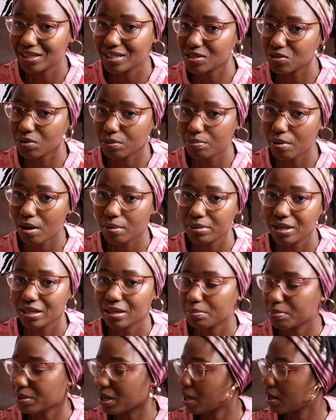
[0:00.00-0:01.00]
this one probably at
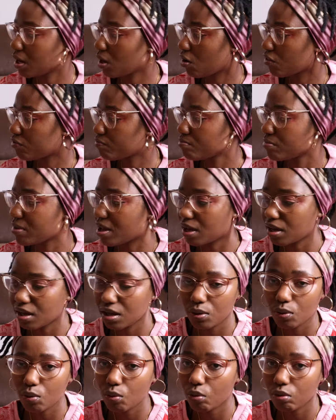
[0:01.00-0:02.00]
the beginning of May
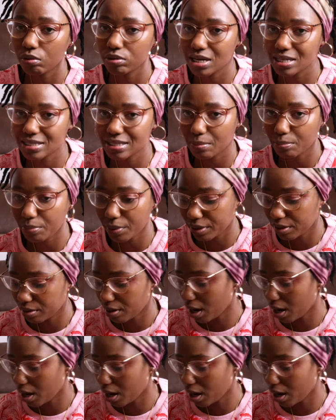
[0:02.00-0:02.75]
or at some point